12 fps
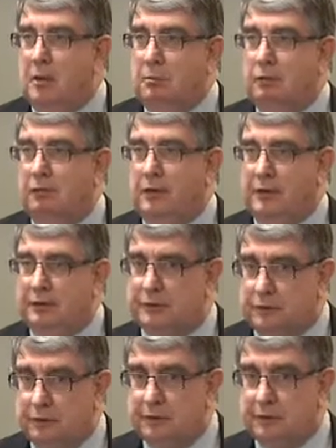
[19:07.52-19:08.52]
provide
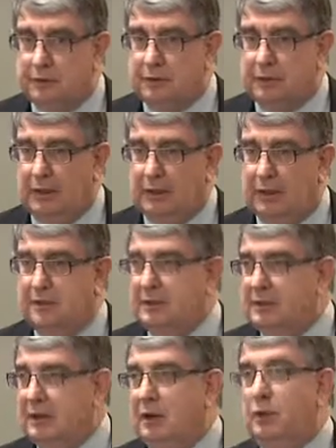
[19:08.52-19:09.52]
services at a
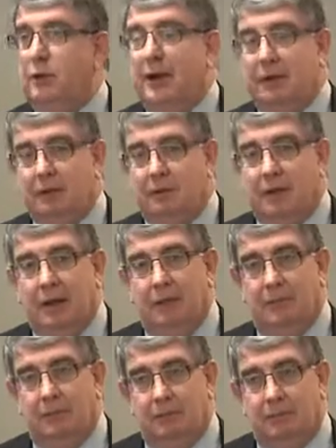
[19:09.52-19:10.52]
discount rate
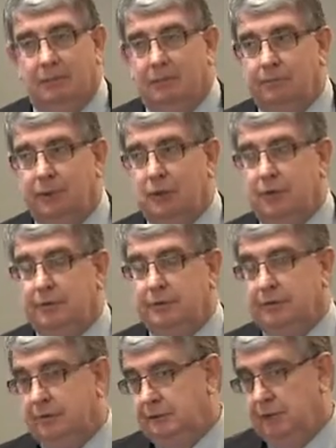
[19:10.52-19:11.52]

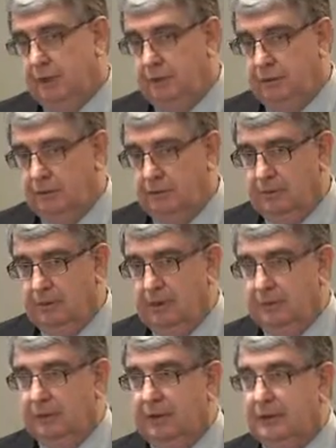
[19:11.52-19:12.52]
because often the
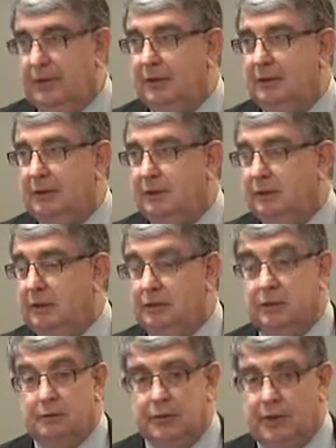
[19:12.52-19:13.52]
people that attend those
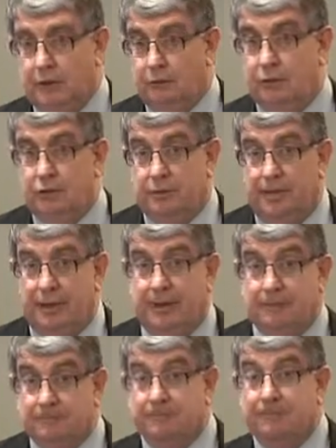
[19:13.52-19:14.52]
sessions can't afford to
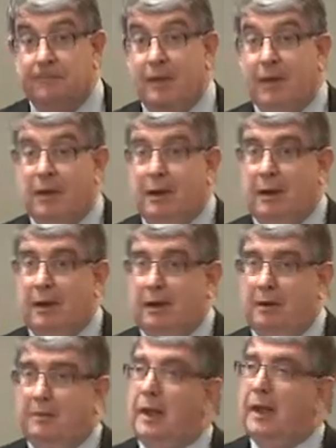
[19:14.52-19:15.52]
pay.
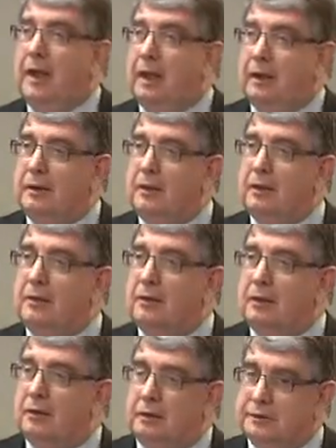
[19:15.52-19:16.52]

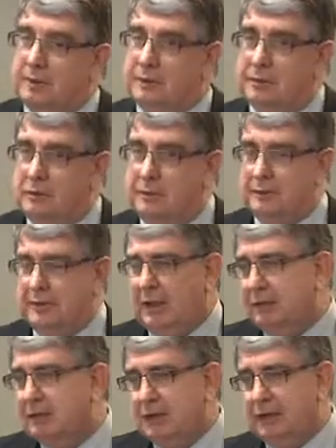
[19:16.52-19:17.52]
And sometimes
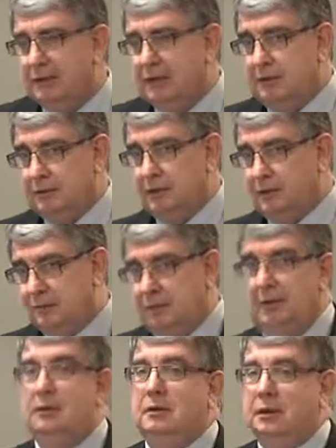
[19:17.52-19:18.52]
that gets
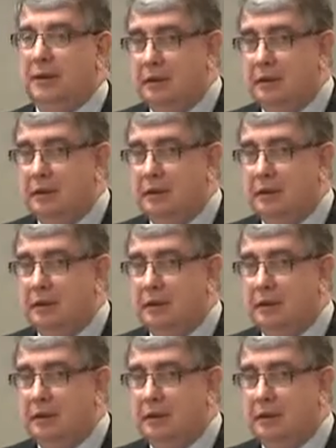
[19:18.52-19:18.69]
lost in